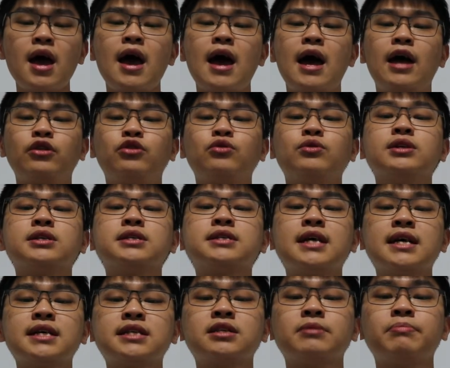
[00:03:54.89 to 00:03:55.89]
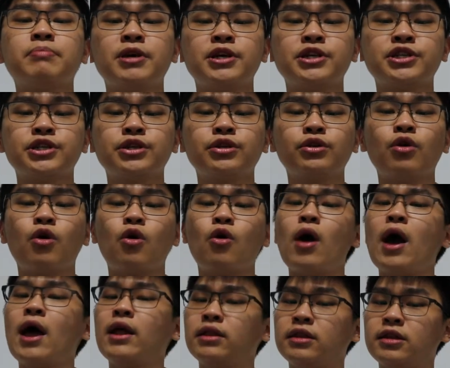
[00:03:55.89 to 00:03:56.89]
and to assess the patient
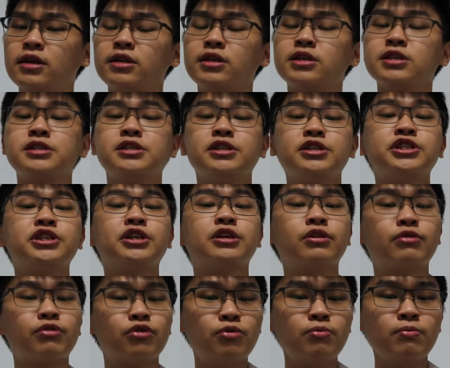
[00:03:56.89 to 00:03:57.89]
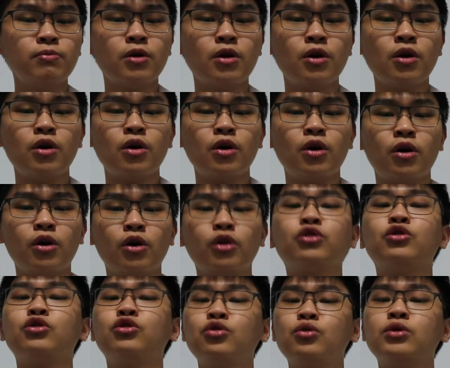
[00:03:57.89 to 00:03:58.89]
or enter the surgical room
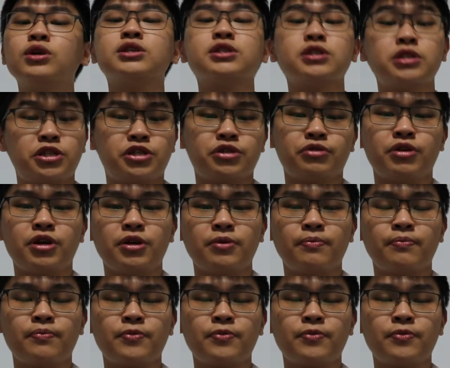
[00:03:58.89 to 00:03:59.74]
to do a surgery.